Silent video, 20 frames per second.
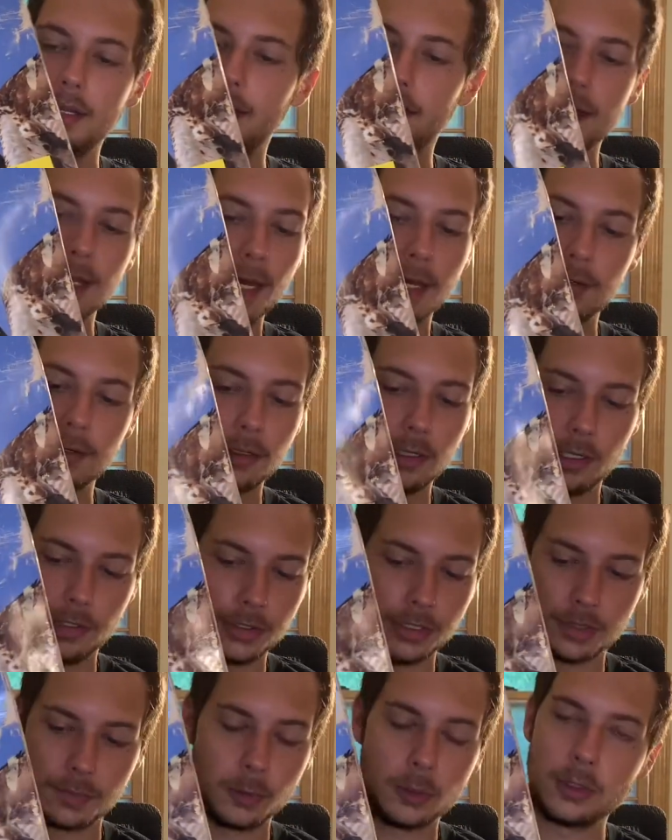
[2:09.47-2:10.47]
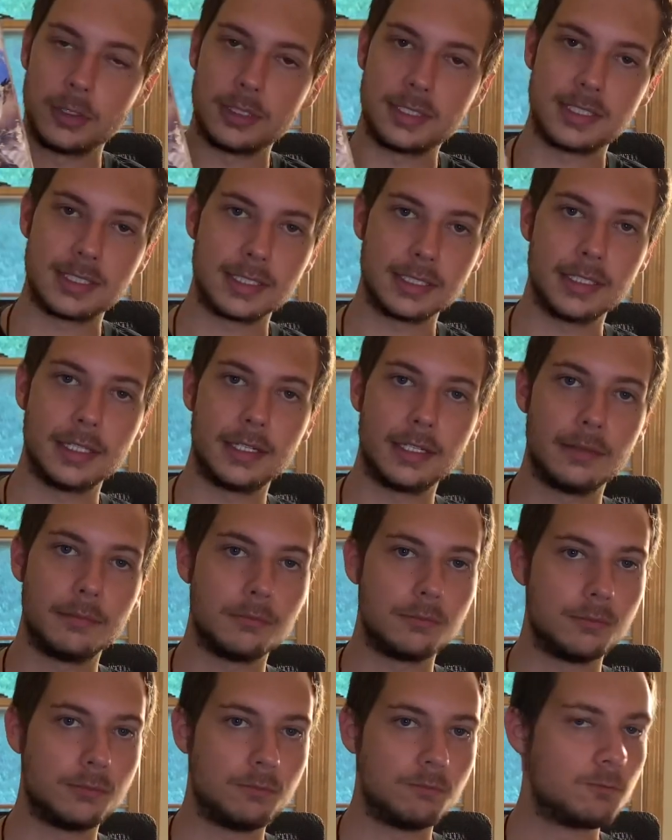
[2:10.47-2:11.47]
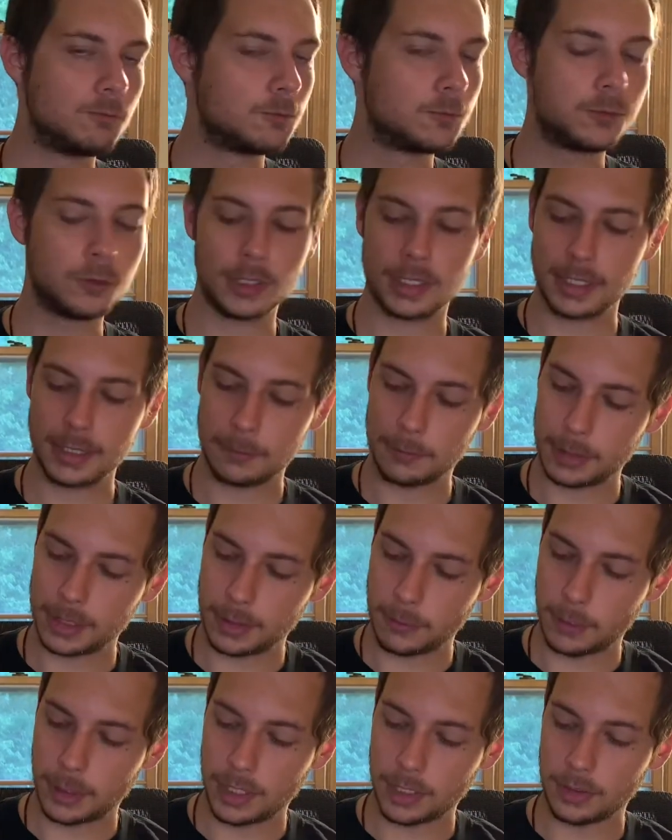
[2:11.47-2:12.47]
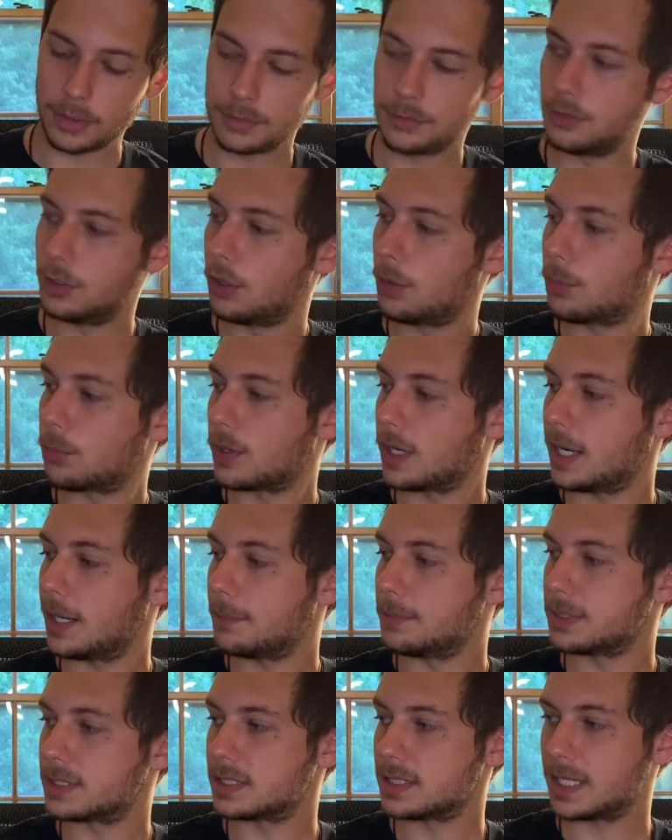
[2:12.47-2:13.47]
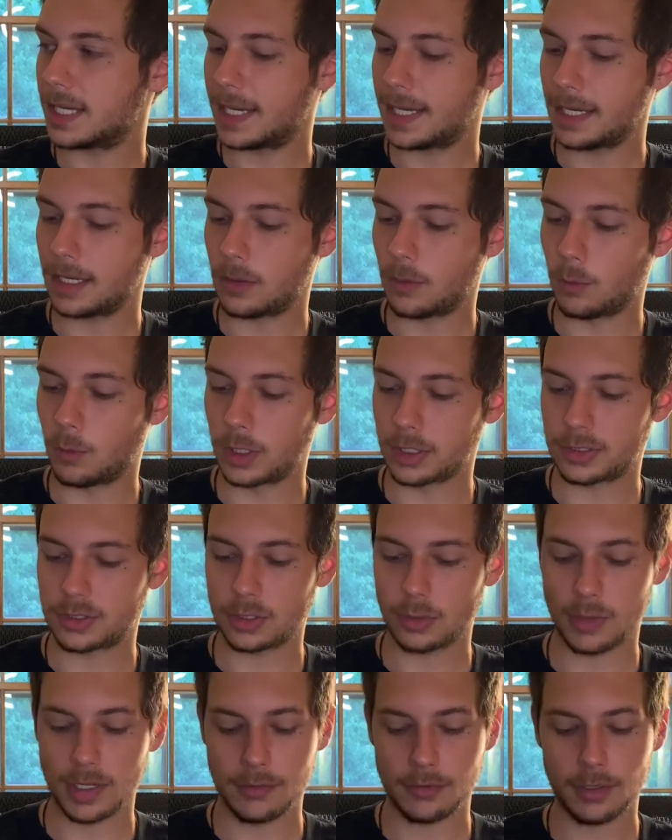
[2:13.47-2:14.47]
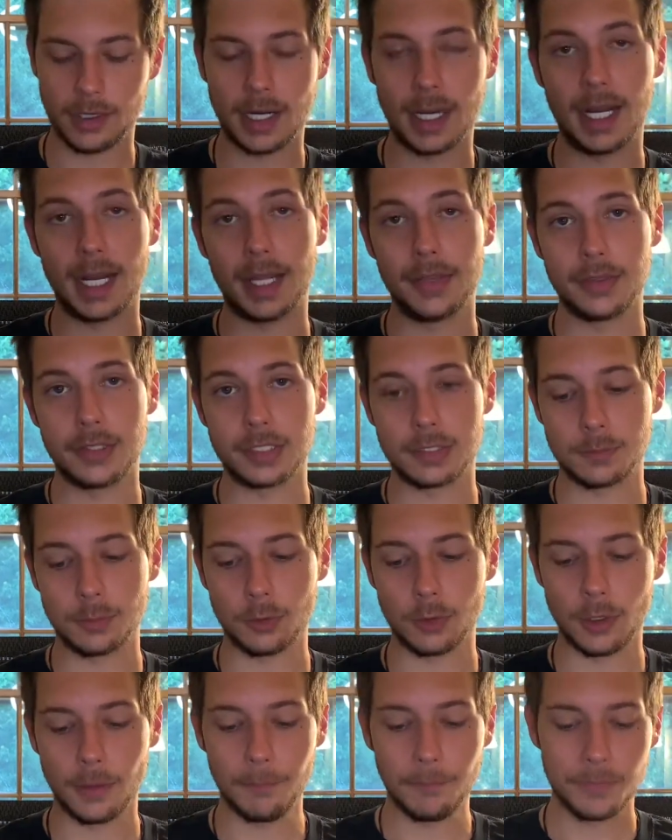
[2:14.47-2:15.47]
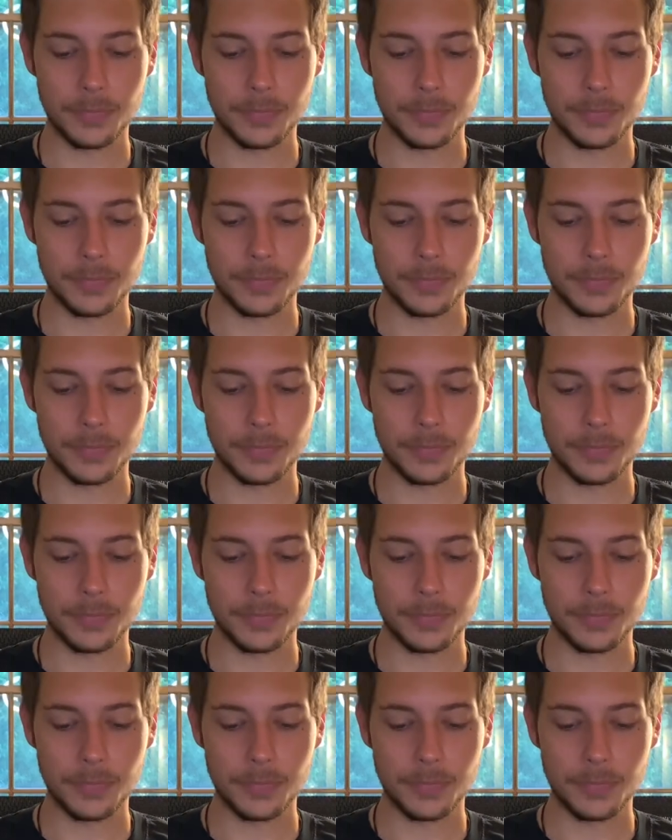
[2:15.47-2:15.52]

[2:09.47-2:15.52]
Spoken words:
Not at all. This board slid really, really well. No problem sliding whatsoever on this board.